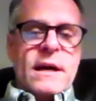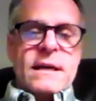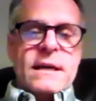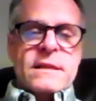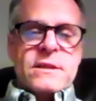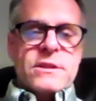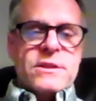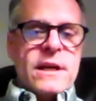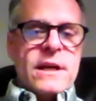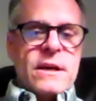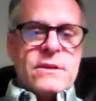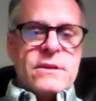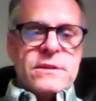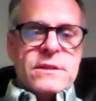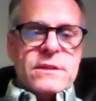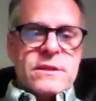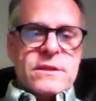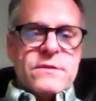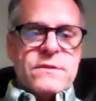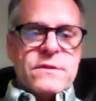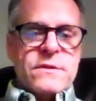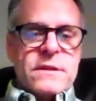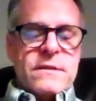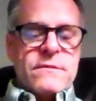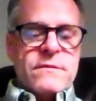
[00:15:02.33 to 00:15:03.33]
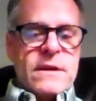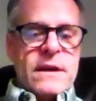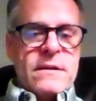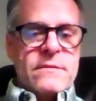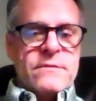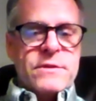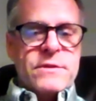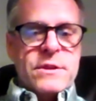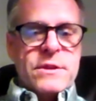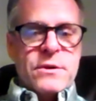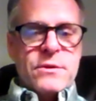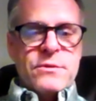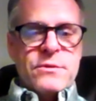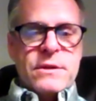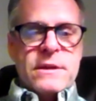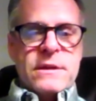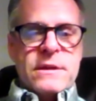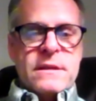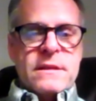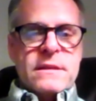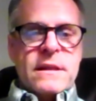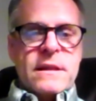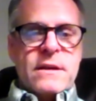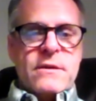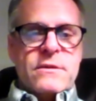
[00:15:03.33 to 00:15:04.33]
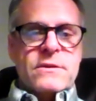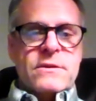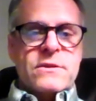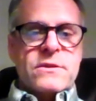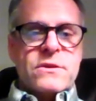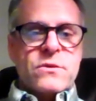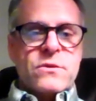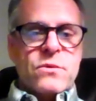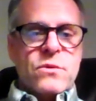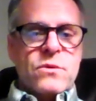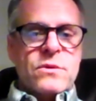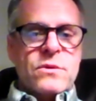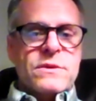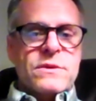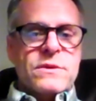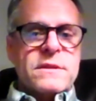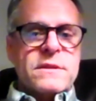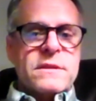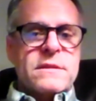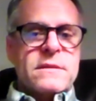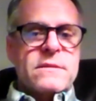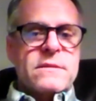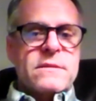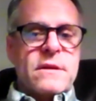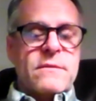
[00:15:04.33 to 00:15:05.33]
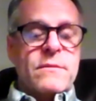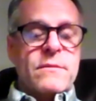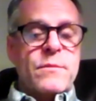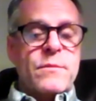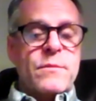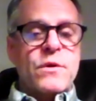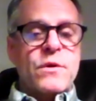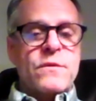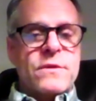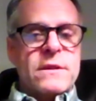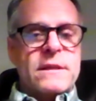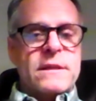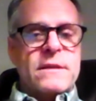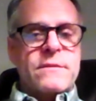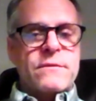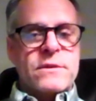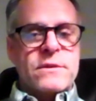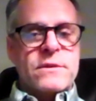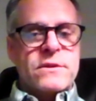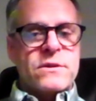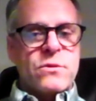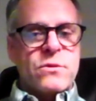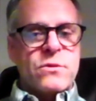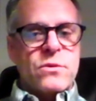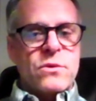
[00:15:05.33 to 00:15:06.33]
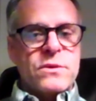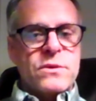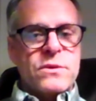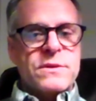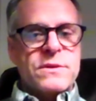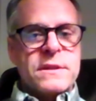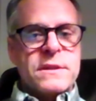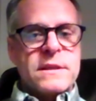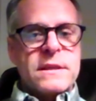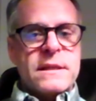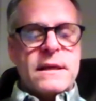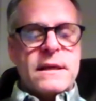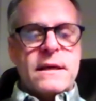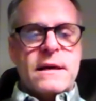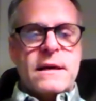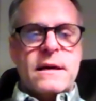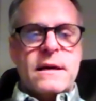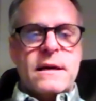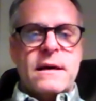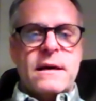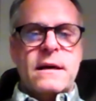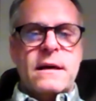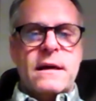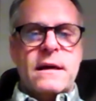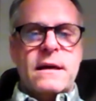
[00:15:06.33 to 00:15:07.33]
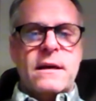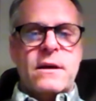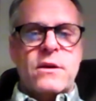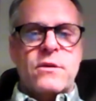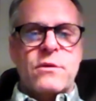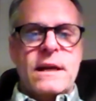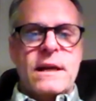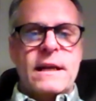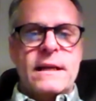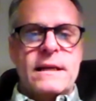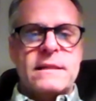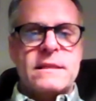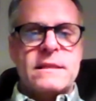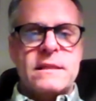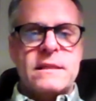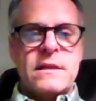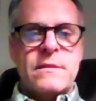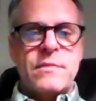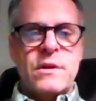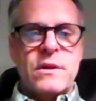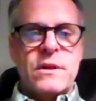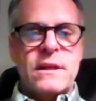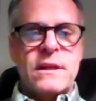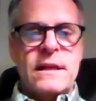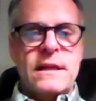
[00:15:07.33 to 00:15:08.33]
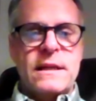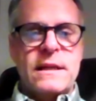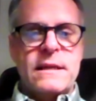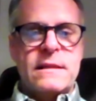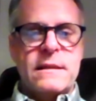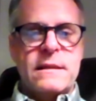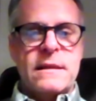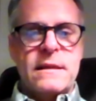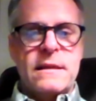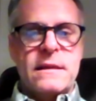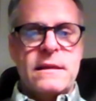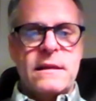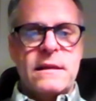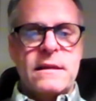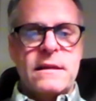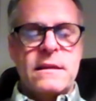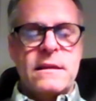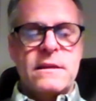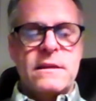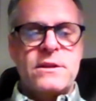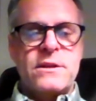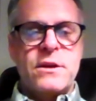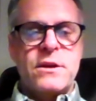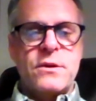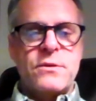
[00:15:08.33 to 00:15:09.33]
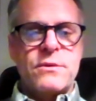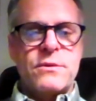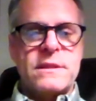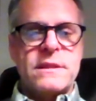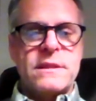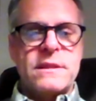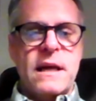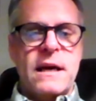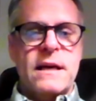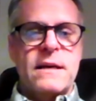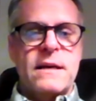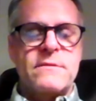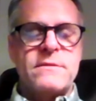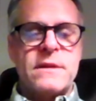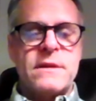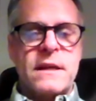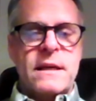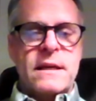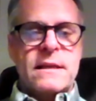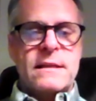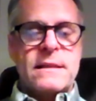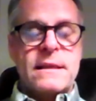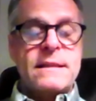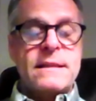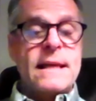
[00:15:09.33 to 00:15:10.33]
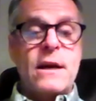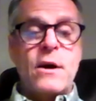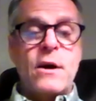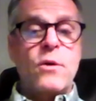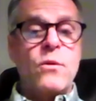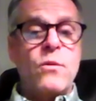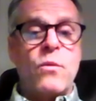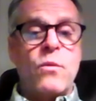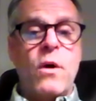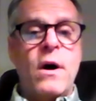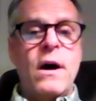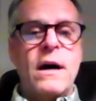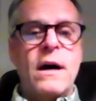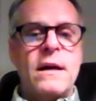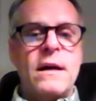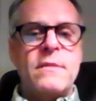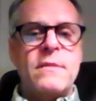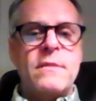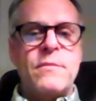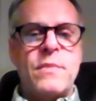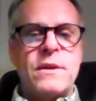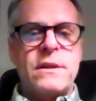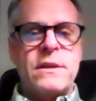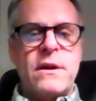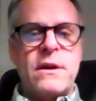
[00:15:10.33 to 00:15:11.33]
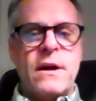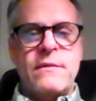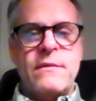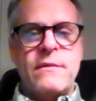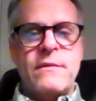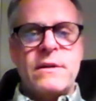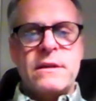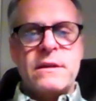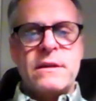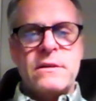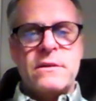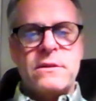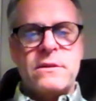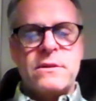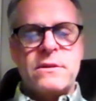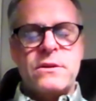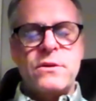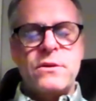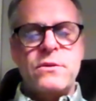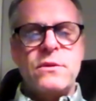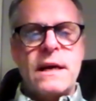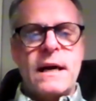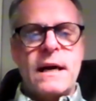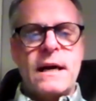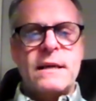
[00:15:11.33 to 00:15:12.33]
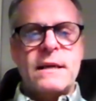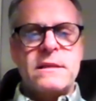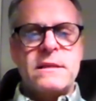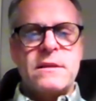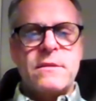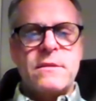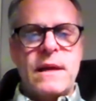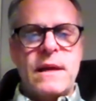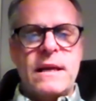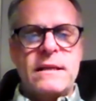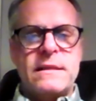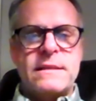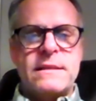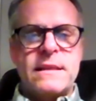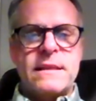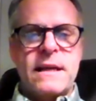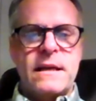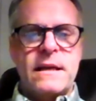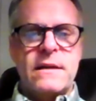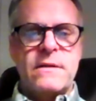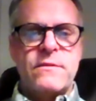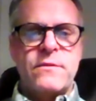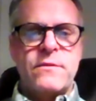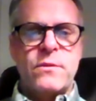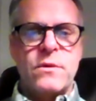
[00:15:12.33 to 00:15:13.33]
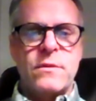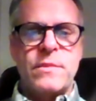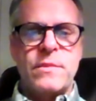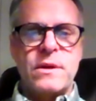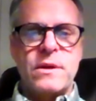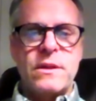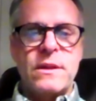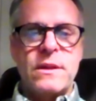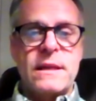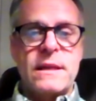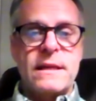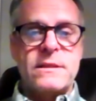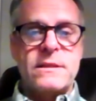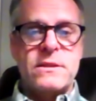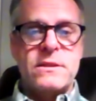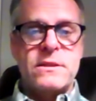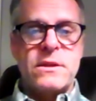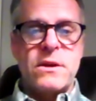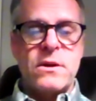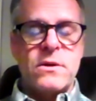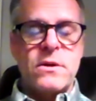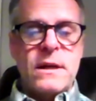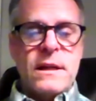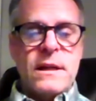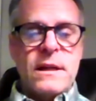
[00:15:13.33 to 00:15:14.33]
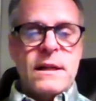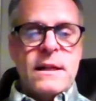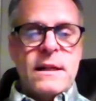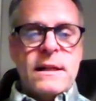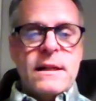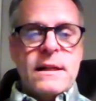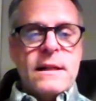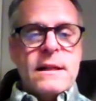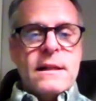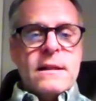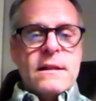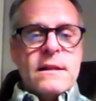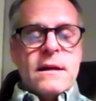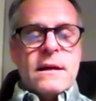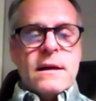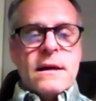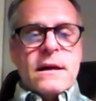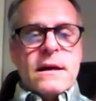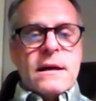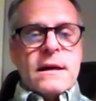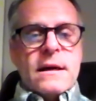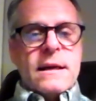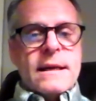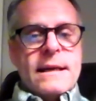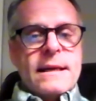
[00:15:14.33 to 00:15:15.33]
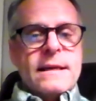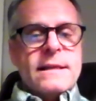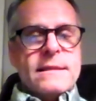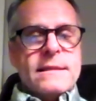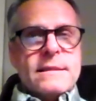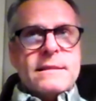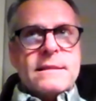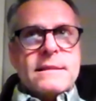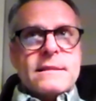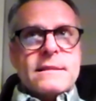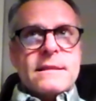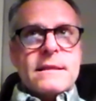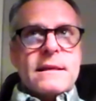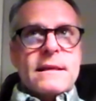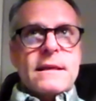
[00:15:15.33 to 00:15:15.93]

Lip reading: of challenges if they have children, they're in schools, they're going to move to different schools, and creating instability in the children's lives that they don't want, but they're having to do that to maintain affordability. So it's,